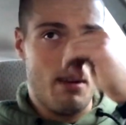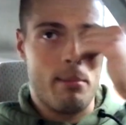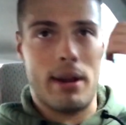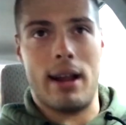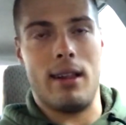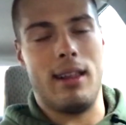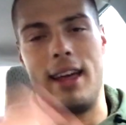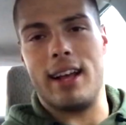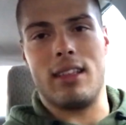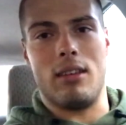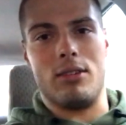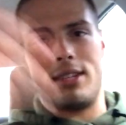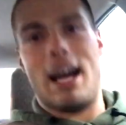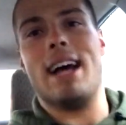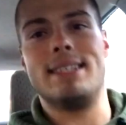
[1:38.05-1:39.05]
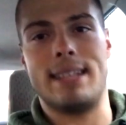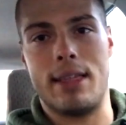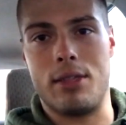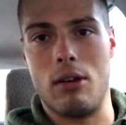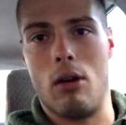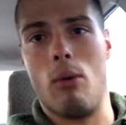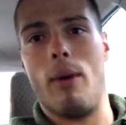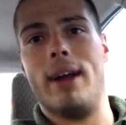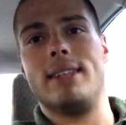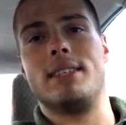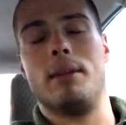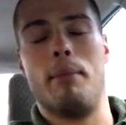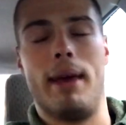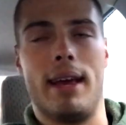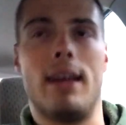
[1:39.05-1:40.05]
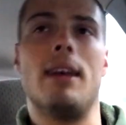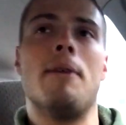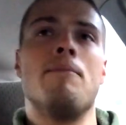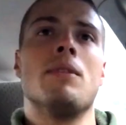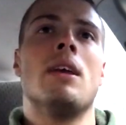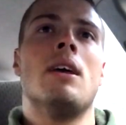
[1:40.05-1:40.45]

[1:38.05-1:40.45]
But I don't like those guys that throw weights and make